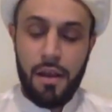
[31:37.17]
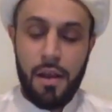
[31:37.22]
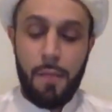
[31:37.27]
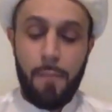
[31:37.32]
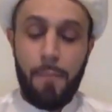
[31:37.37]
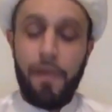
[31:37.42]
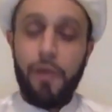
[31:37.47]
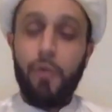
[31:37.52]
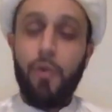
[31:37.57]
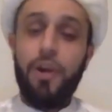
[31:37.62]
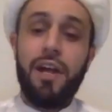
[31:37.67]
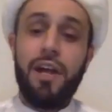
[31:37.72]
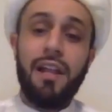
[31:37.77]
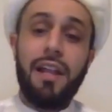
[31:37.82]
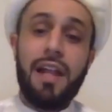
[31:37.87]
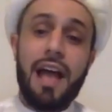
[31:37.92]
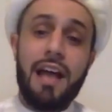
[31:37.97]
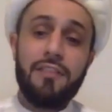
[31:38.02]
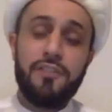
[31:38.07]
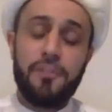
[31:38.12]
But when
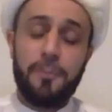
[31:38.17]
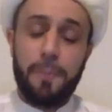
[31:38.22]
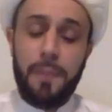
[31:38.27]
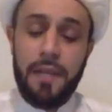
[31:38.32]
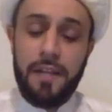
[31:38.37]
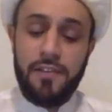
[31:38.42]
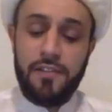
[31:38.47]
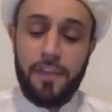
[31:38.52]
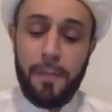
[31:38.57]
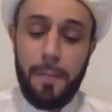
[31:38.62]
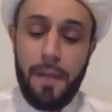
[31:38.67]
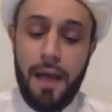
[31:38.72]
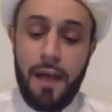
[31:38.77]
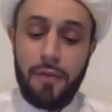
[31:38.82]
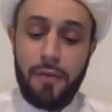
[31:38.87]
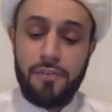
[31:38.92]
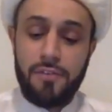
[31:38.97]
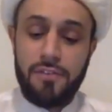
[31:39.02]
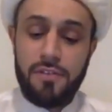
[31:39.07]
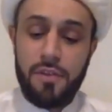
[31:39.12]
Allah speaks
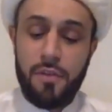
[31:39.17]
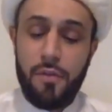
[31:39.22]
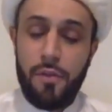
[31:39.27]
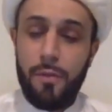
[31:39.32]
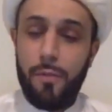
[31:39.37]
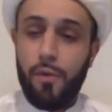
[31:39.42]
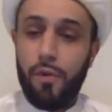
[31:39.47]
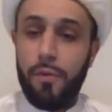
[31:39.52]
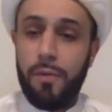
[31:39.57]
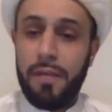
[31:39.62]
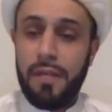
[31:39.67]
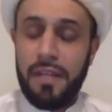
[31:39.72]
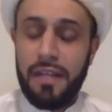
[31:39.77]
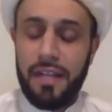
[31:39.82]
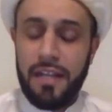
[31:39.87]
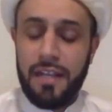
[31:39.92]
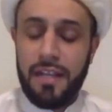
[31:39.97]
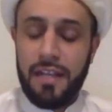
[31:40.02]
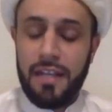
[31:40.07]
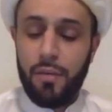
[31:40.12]
about the
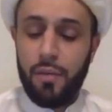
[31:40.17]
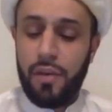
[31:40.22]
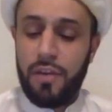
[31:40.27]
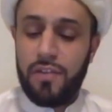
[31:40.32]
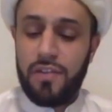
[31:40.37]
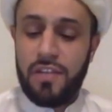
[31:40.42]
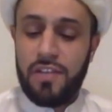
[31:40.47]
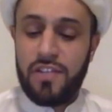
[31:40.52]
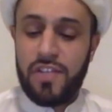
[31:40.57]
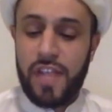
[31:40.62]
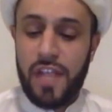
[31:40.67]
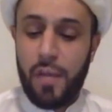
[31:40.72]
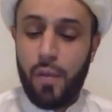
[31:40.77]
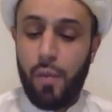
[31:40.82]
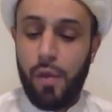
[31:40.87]
mu'mineen, what does he say?